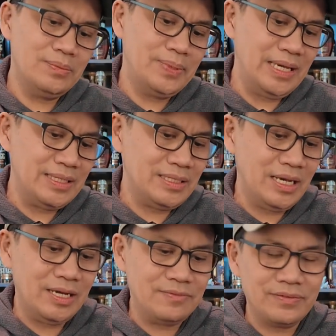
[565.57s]
Pat
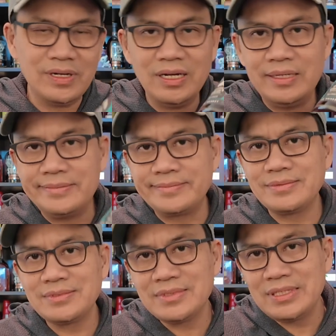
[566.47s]
got from
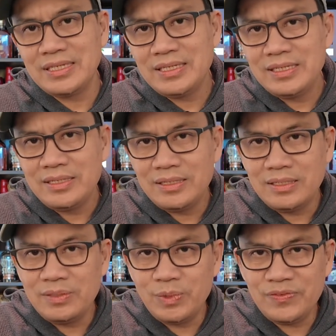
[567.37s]

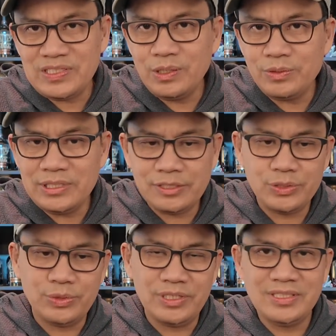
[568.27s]
one of his local liquor
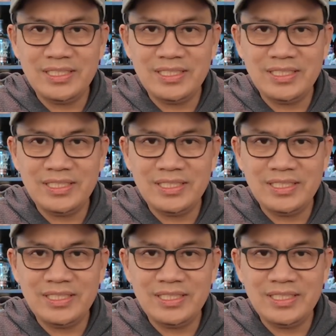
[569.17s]
stores.